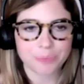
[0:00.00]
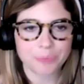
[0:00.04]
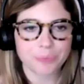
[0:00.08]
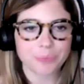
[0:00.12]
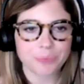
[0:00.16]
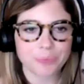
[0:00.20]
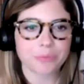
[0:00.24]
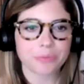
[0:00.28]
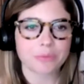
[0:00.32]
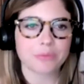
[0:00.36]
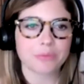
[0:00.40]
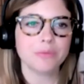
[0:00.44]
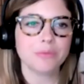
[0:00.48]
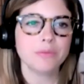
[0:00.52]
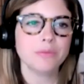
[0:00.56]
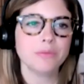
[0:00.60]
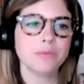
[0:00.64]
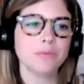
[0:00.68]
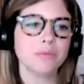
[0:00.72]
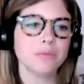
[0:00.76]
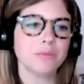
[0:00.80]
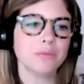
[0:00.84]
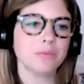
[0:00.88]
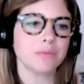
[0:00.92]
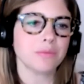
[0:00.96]

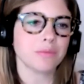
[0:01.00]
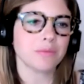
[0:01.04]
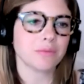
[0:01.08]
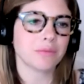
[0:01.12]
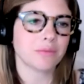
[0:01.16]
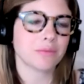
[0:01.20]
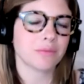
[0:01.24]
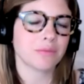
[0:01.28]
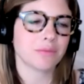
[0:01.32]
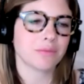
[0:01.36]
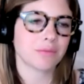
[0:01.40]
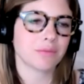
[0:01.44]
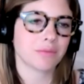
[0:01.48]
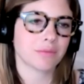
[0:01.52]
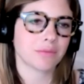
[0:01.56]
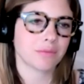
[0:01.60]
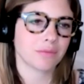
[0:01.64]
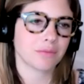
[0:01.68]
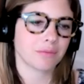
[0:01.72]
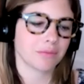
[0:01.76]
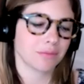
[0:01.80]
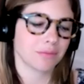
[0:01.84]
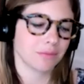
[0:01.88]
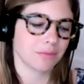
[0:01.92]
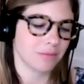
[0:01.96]

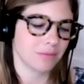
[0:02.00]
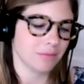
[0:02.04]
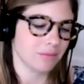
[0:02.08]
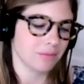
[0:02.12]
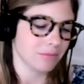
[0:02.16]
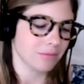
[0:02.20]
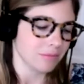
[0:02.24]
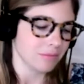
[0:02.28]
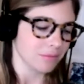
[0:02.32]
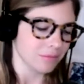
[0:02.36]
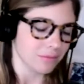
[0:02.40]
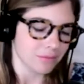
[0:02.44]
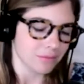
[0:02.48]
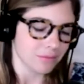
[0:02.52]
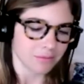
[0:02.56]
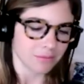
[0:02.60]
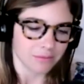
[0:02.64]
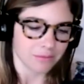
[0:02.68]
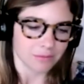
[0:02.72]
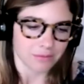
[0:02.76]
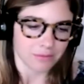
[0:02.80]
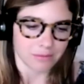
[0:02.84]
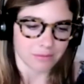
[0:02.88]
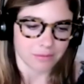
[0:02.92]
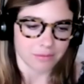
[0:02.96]

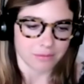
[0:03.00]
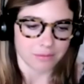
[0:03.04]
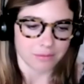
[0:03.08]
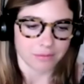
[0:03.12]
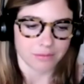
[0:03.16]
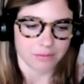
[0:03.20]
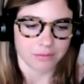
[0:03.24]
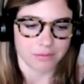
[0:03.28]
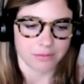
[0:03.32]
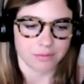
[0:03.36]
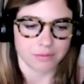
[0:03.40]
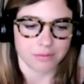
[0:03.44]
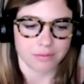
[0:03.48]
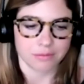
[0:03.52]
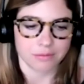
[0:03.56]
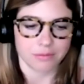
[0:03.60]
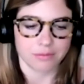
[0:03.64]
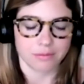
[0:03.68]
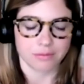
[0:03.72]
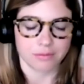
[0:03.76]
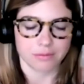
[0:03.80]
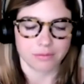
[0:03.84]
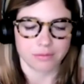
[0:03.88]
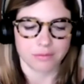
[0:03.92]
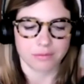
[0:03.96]

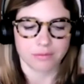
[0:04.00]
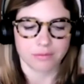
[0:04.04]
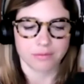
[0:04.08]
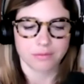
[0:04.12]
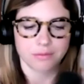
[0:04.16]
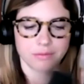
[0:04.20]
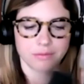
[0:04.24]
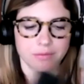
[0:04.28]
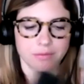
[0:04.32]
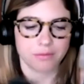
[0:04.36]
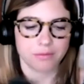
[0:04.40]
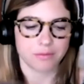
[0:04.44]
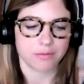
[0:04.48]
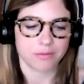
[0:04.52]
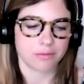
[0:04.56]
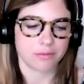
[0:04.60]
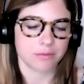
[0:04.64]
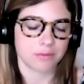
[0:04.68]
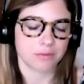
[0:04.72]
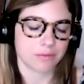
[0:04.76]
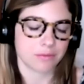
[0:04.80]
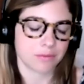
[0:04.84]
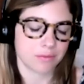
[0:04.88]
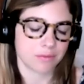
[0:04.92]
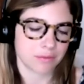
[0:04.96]

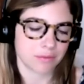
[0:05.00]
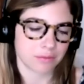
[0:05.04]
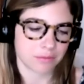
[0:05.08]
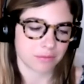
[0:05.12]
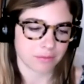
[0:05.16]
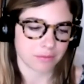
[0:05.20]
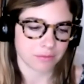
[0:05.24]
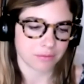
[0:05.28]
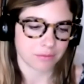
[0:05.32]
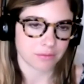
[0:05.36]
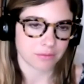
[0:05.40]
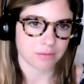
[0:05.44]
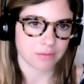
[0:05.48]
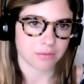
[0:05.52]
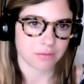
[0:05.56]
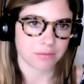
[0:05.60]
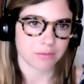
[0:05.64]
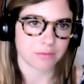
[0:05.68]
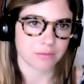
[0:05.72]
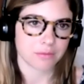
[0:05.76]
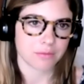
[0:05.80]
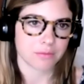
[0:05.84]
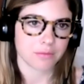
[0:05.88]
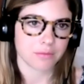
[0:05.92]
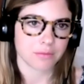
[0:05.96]

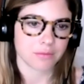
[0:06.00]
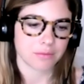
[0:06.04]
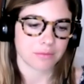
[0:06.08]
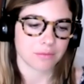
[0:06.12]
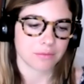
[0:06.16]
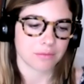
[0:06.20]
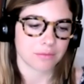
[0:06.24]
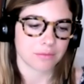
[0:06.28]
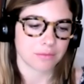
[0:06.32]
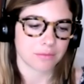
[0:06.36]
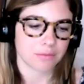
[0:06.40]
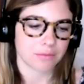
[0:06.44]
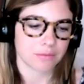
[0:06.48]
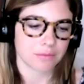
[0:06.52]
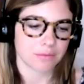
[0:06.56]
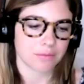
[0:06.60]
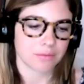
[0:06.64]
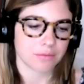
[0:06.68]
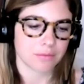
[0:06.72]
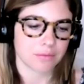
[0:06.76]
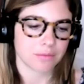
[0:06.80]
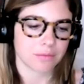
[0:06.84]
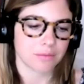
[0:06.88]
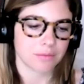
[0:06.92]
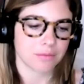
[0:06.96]

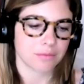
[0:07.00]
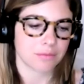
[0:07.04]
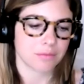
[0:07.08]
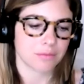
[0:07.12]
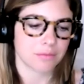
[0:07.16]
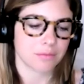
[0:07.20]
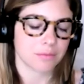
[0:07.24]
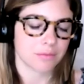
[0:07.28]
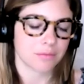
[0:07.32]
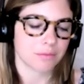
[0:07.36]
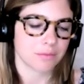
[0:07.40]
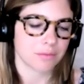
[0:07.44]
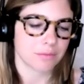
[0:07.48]
Nothing is said.